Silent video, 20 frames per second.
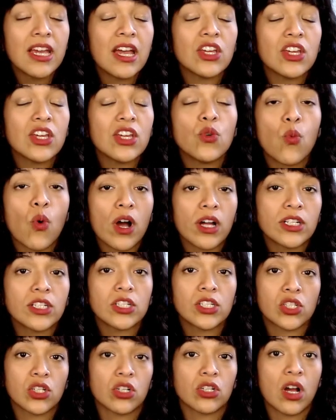you want to
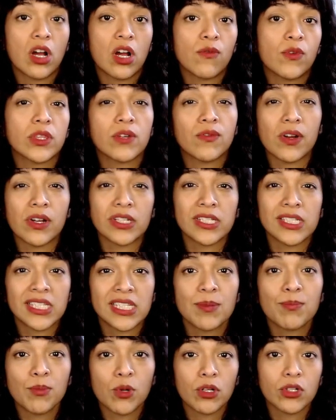start off with a very
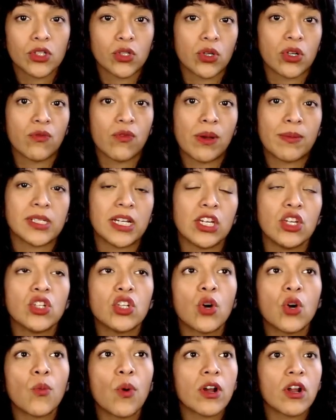simple sort of website. You
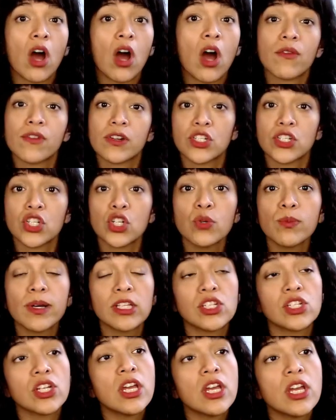don't want to offer too
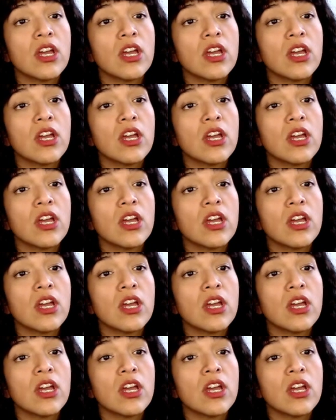much.